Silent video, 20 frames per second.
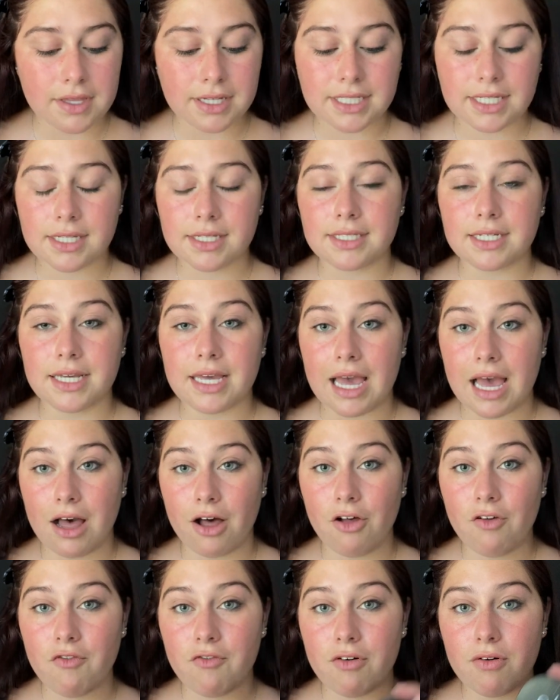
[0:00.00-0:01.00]
This is the
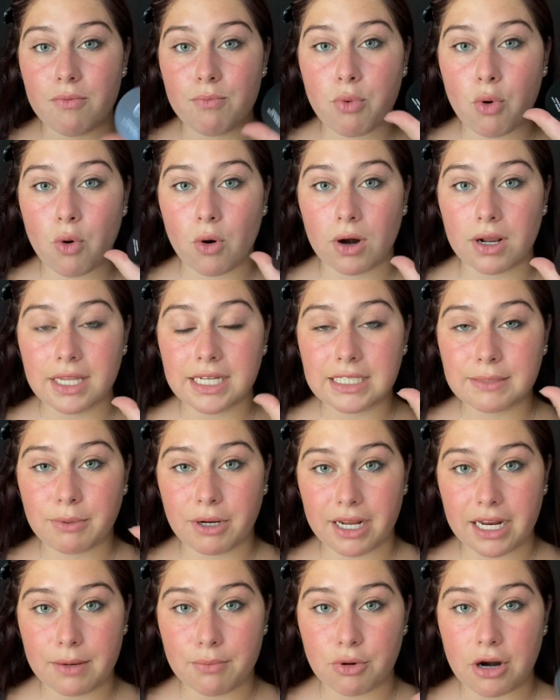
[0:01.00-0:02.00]
e.l.f.
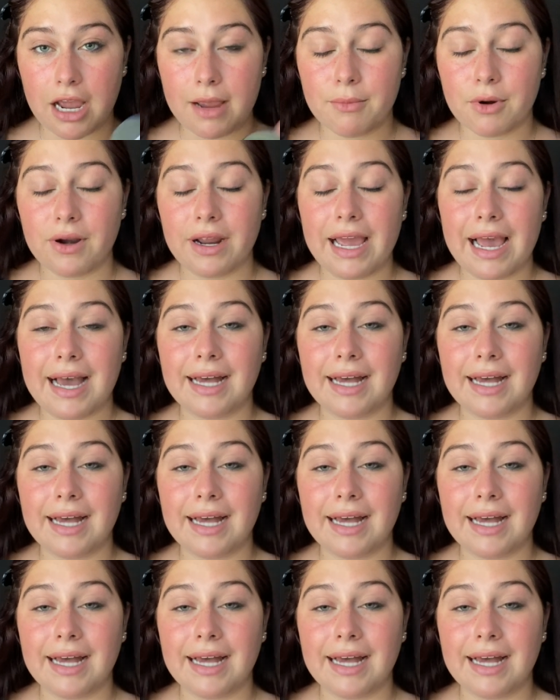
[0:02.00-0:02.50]
Poreless Putty Primer.